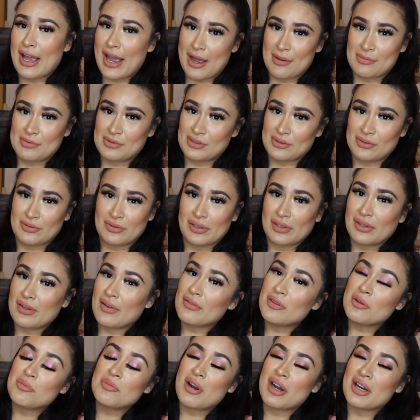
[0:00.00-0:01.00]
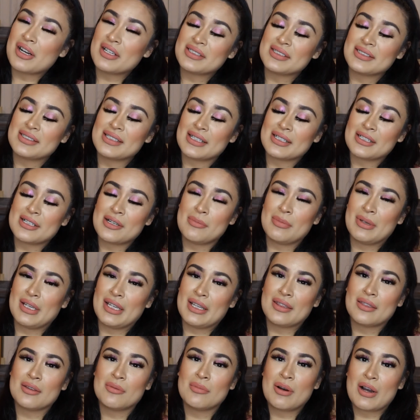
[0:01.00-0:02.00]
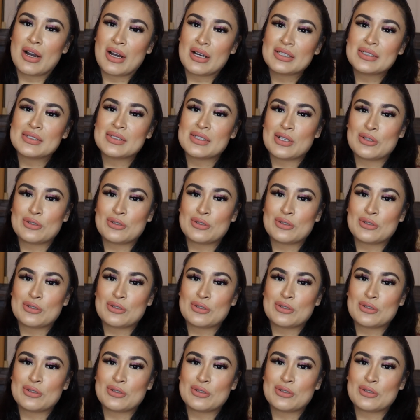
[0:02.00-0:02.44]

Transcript: absolutely love the products that come in the box,